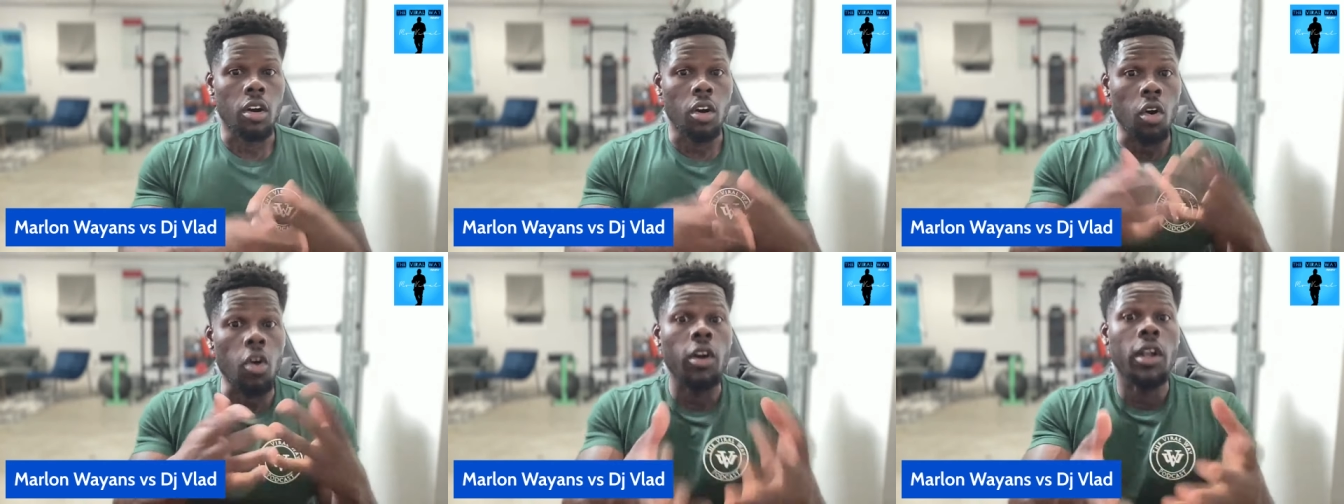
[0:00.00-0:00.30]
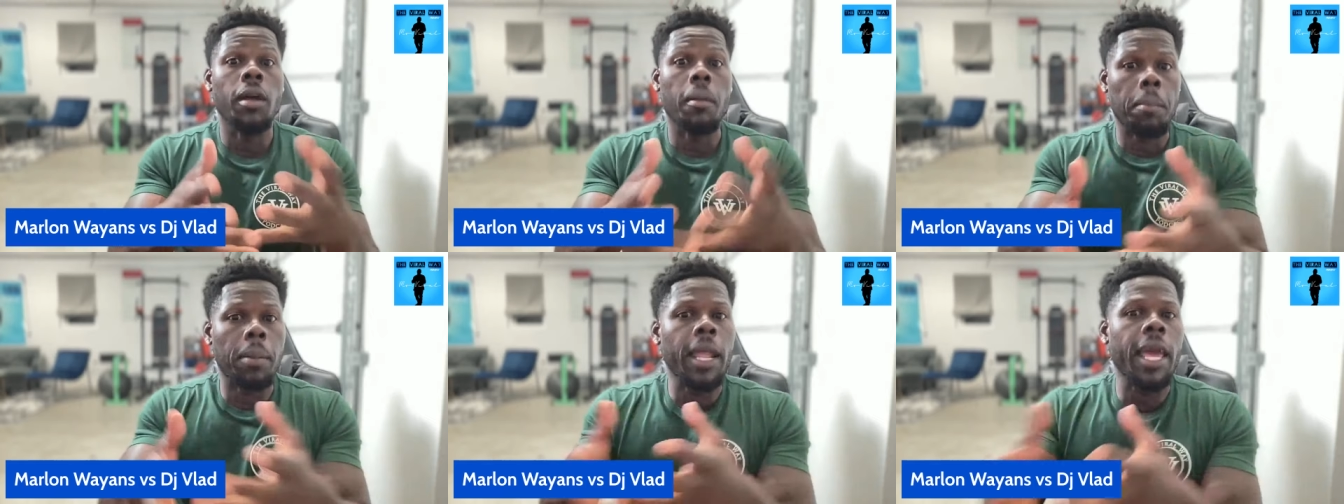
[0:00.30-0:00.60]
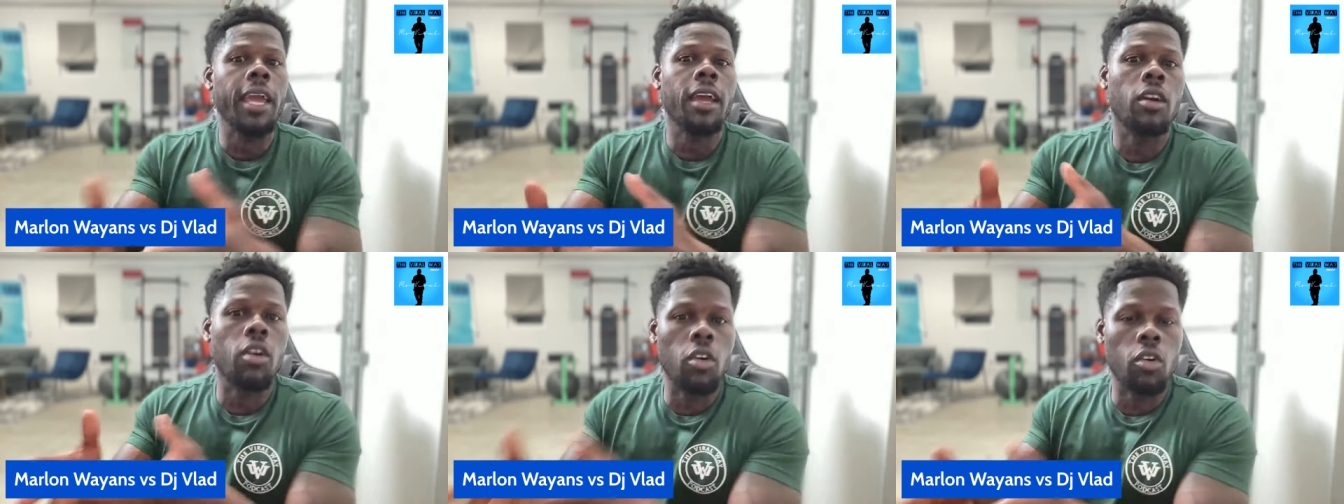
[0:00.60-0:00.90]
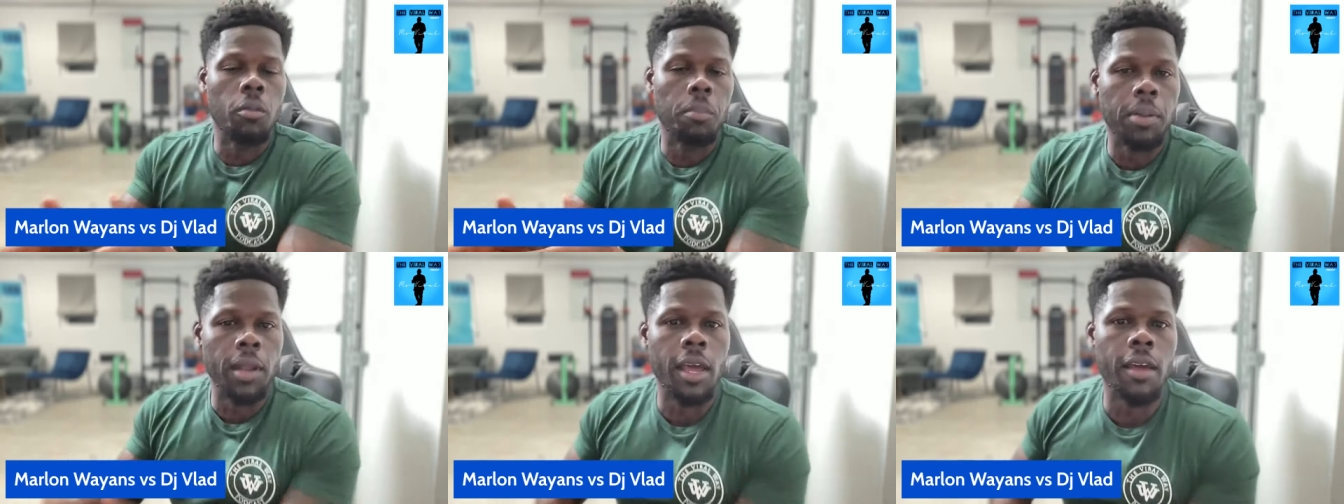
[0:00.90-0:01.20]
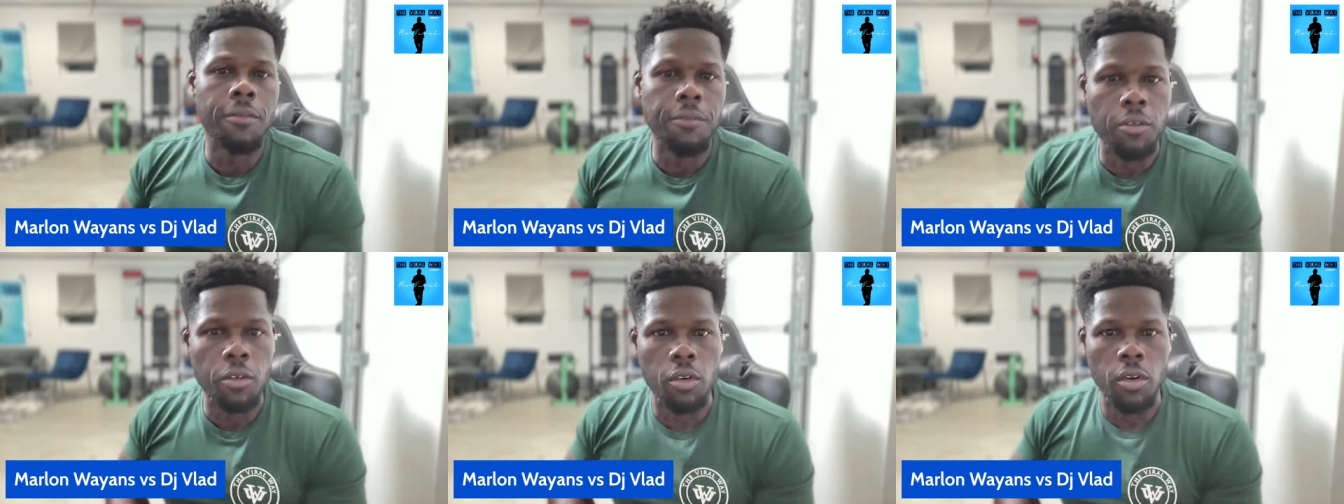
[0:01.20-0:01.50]
on a black-owned
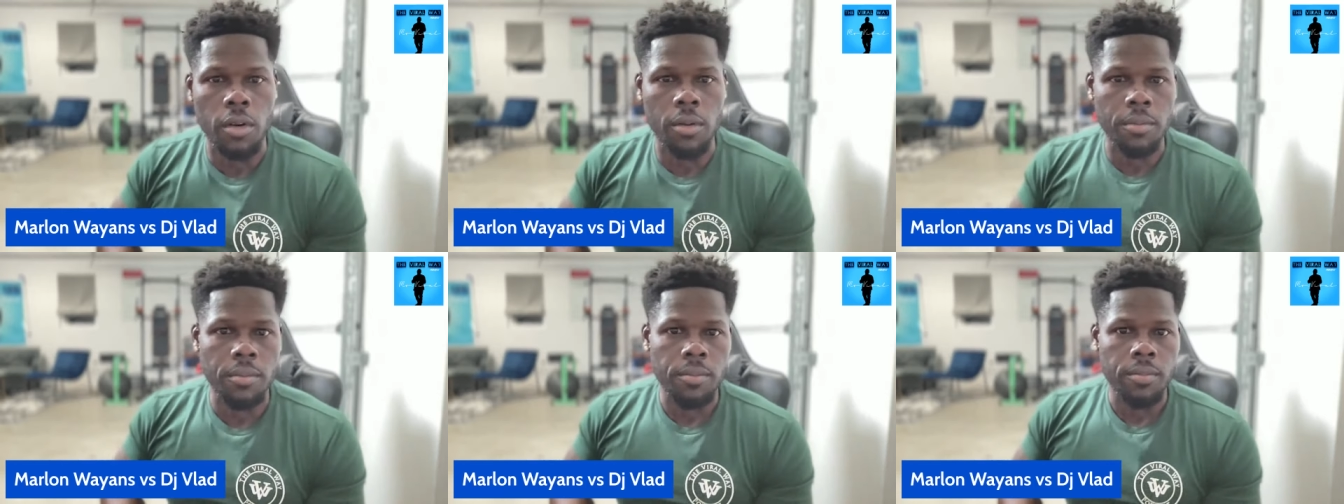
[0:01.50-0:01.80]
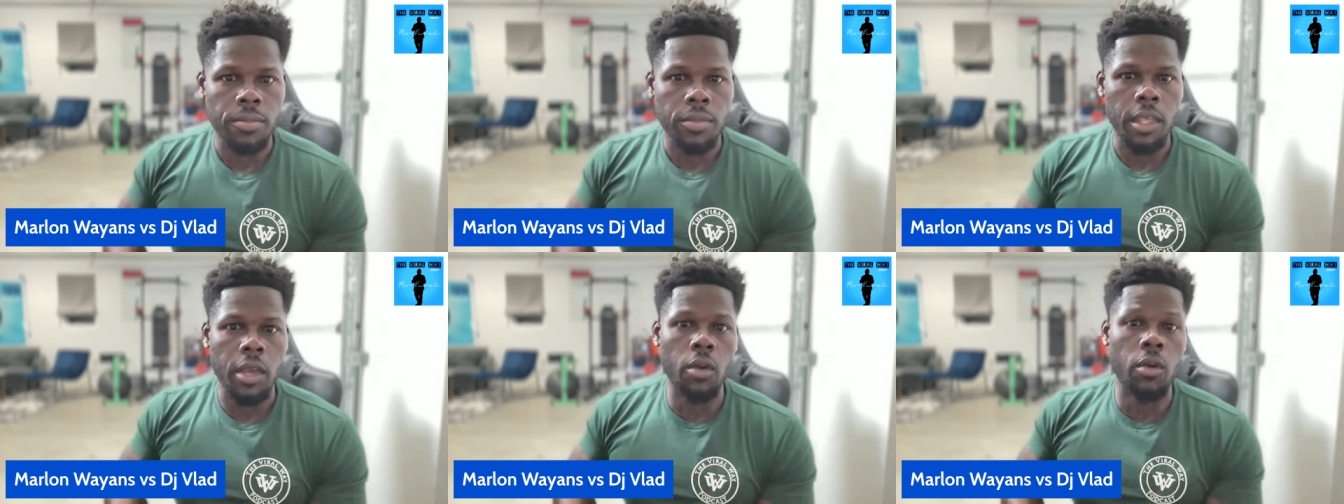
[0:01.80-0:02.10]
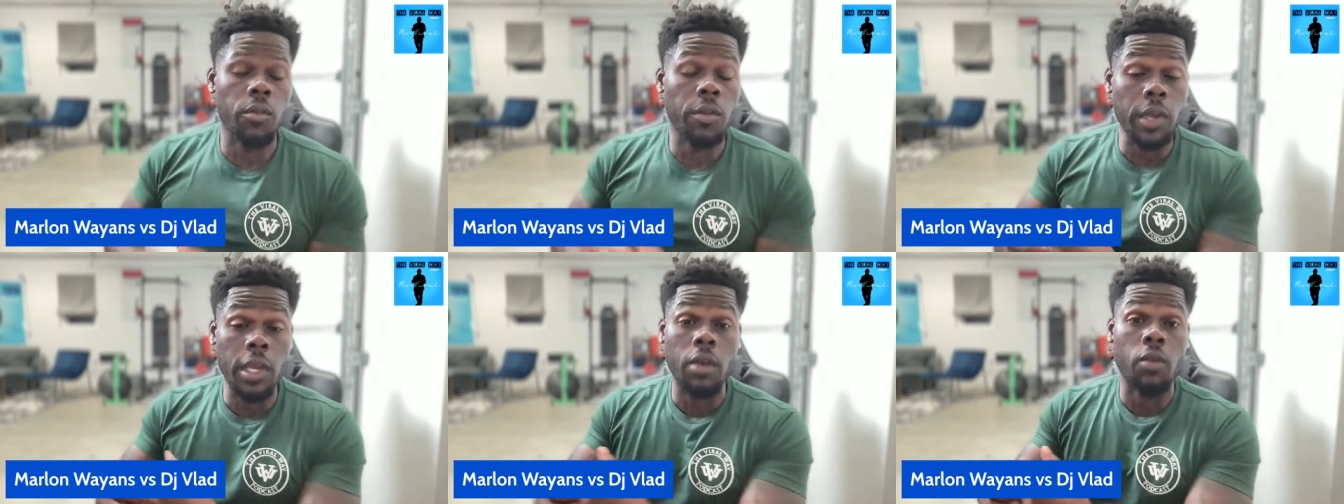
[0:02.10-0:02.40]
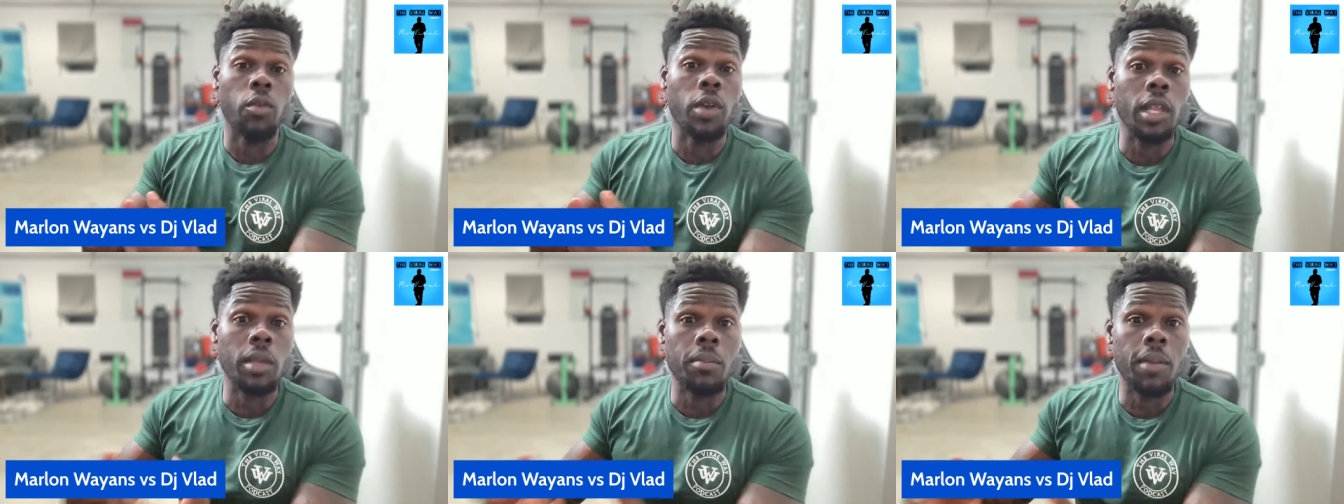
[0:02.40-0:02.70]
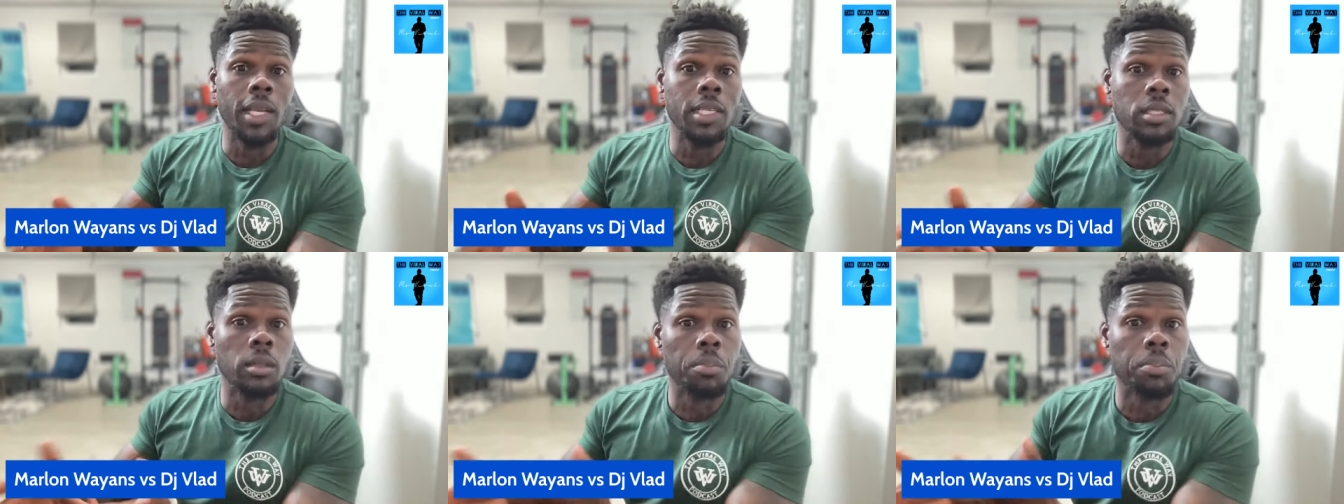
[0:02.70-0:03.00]
platform. And we could really
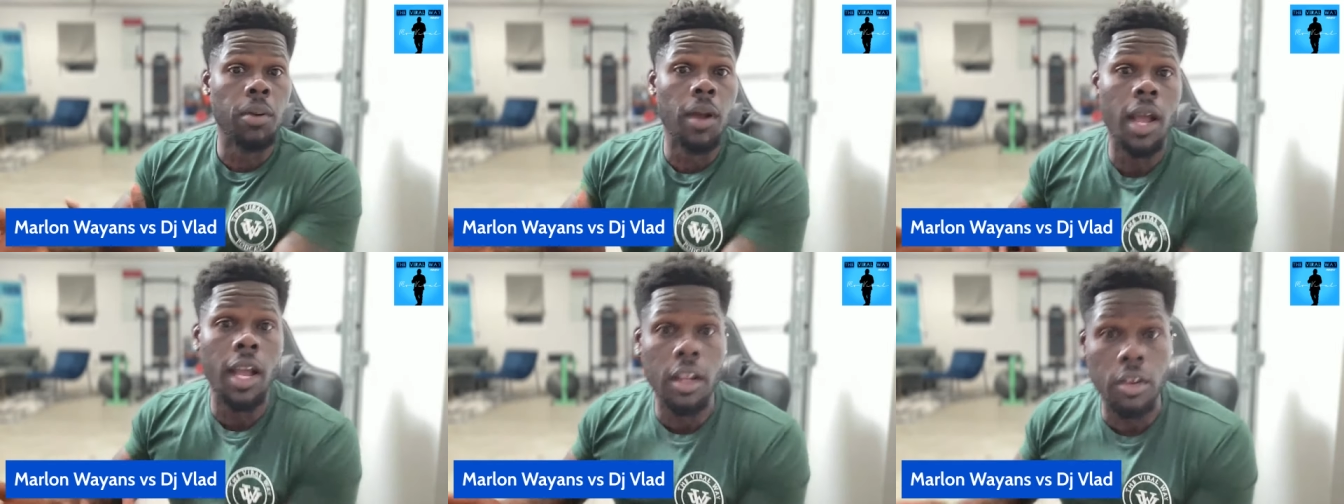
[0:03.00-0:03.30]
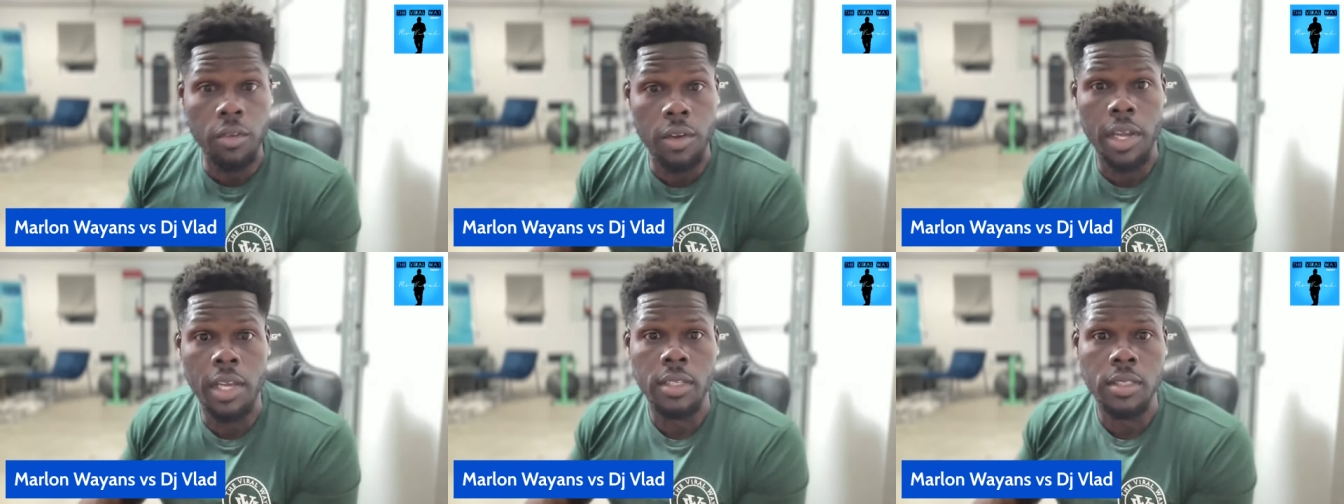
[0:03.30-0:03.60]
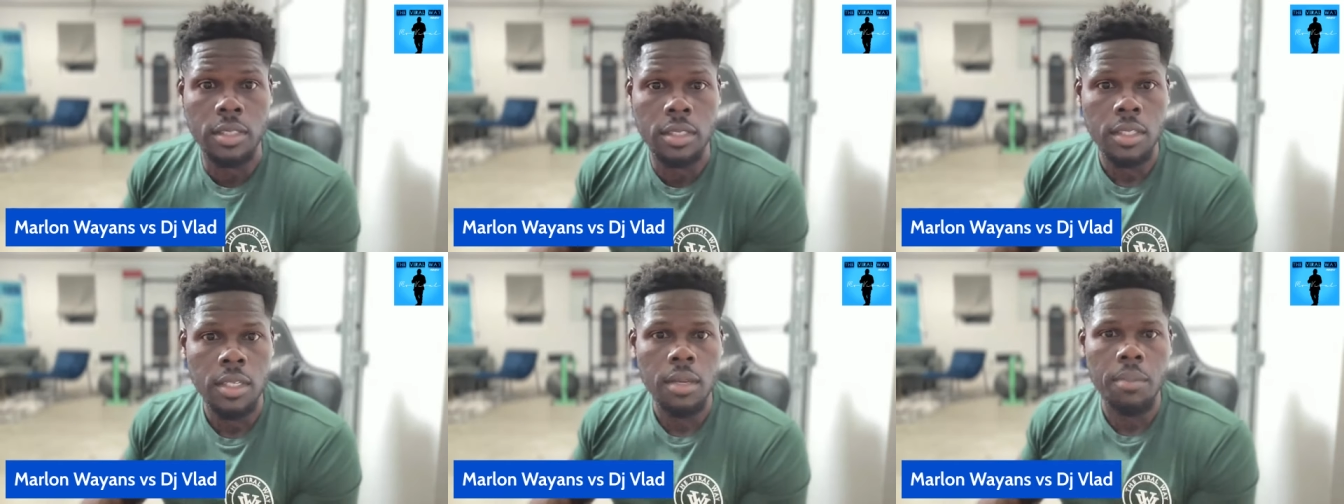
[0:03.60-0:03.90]
make some progress.